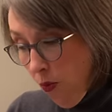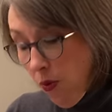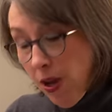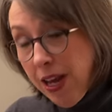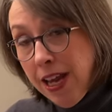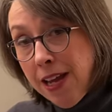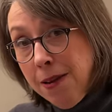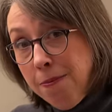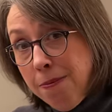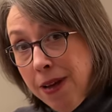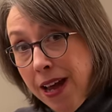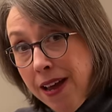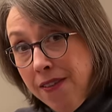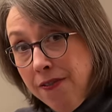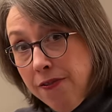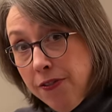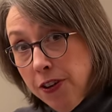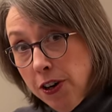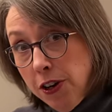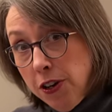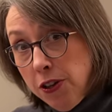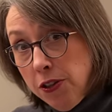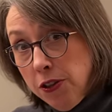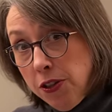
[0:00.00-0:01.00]
In my
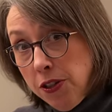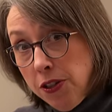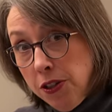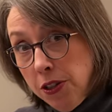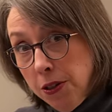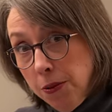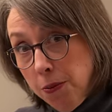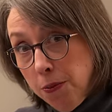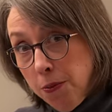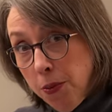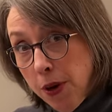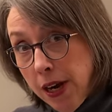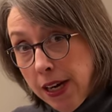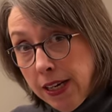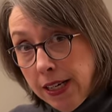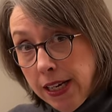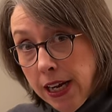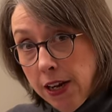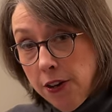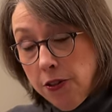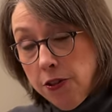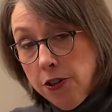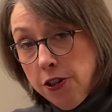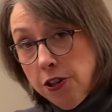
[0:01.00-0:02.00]
first break
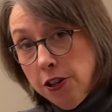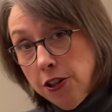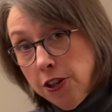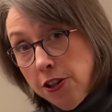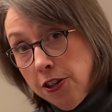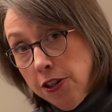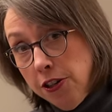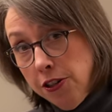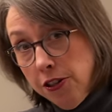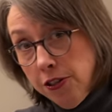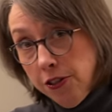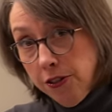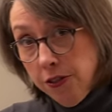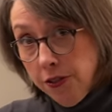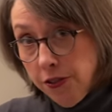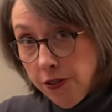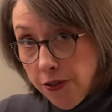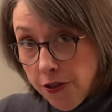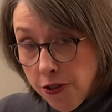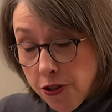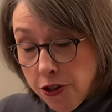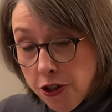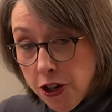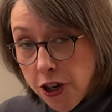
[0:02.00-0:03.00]
down your
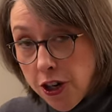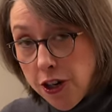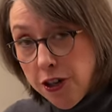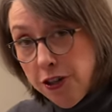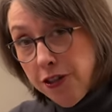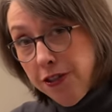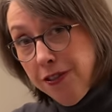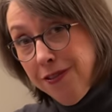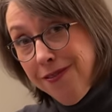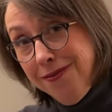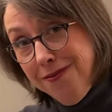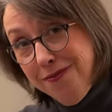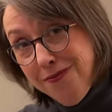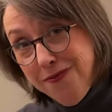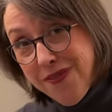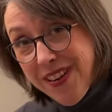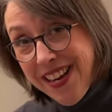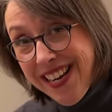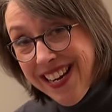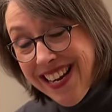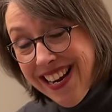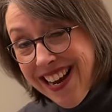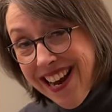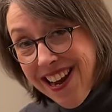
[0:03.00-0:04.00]
shirt
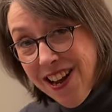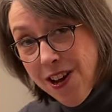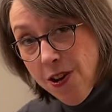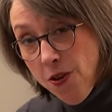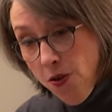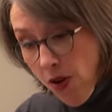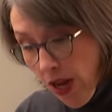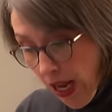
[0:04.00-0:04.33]
video,